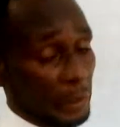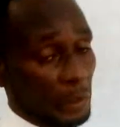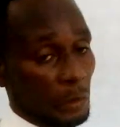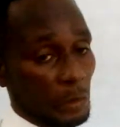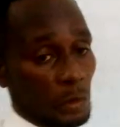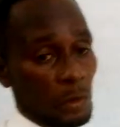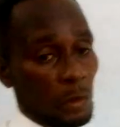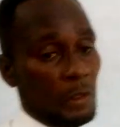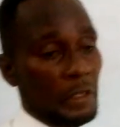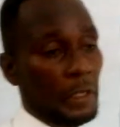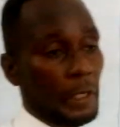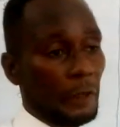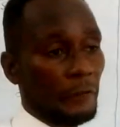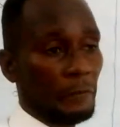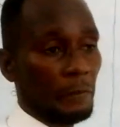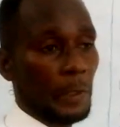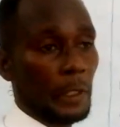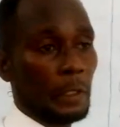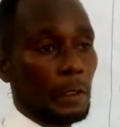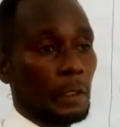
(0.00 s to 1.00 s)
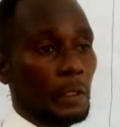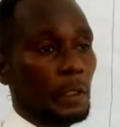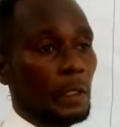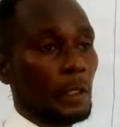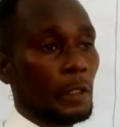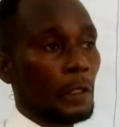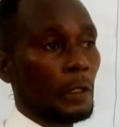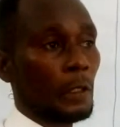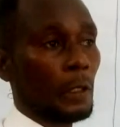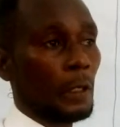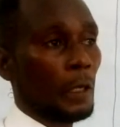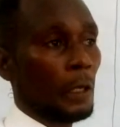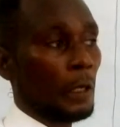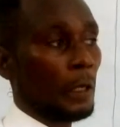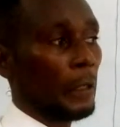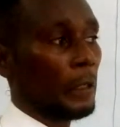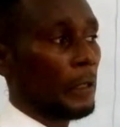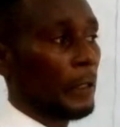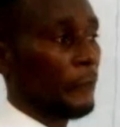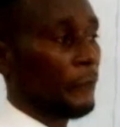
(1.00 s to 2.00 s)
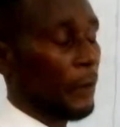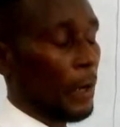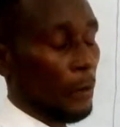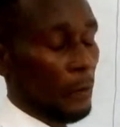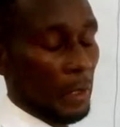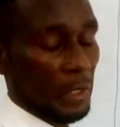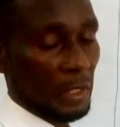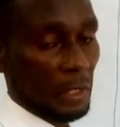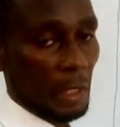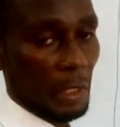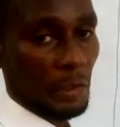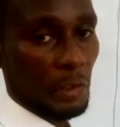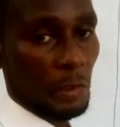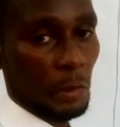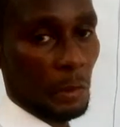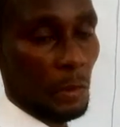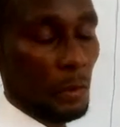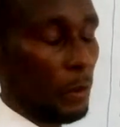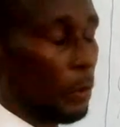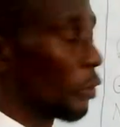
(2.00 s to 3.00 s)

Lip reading: you to give me the vowel sounds. You know,